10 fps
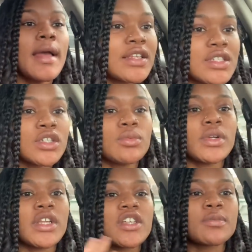Still want
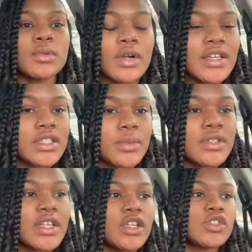to explore. I still want
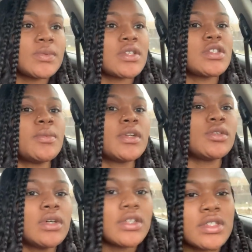to take trips. I still want to
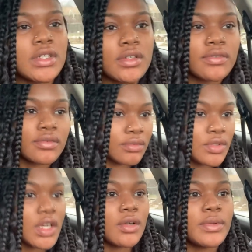do other stuff, you
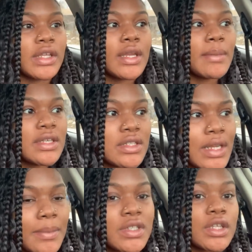know, within the midst. And
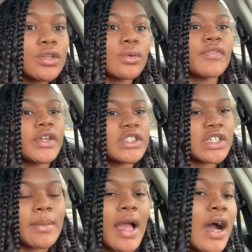I'm still furnishing
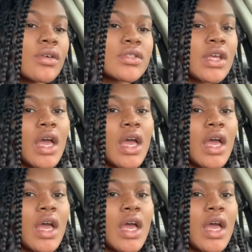my house.